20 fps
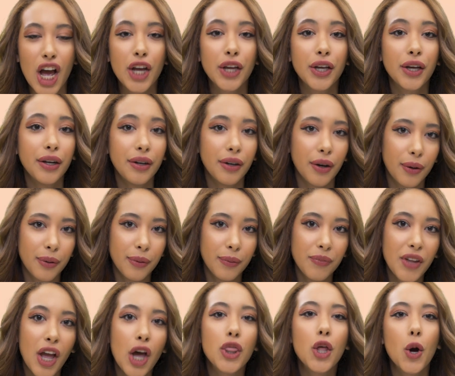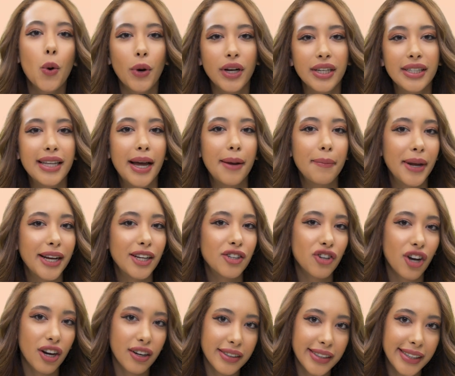You know, the ones that make
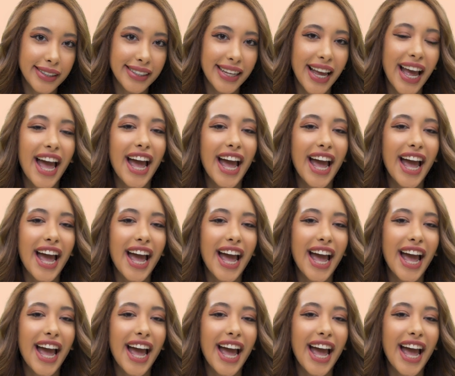chocolate?